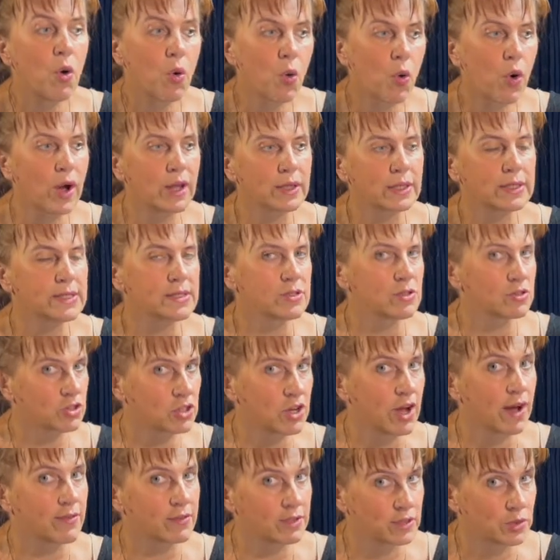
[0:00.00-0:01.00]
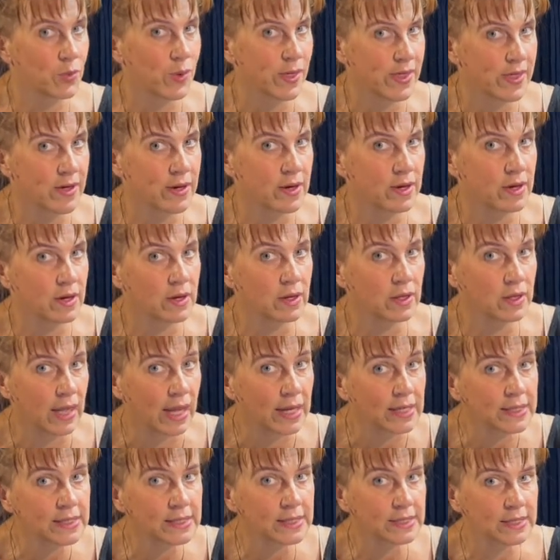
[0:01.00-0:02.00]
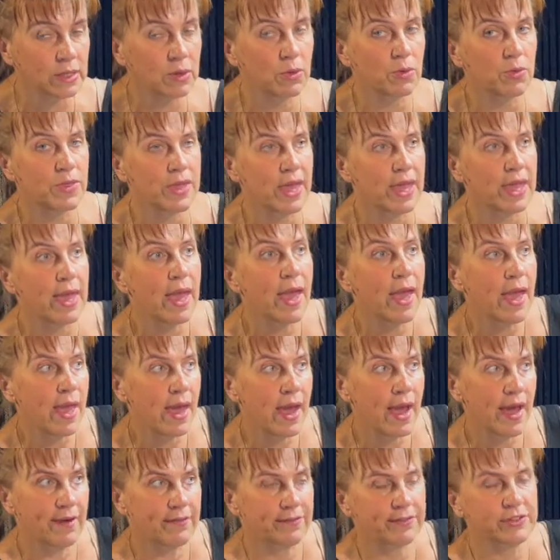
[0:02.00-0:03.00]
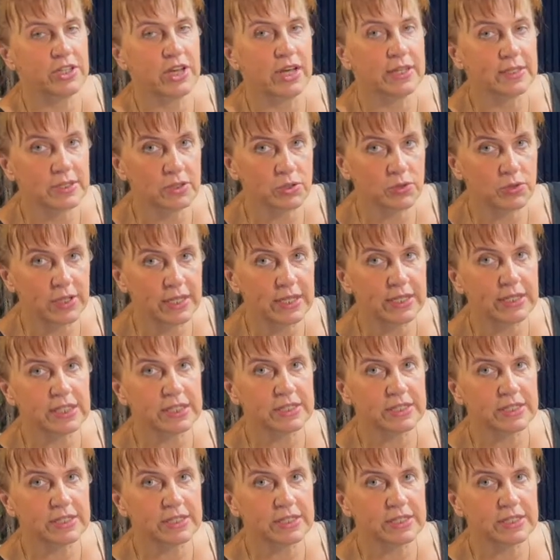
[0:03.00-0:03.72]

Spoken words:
oil is not covered with glass, so they have dust on it,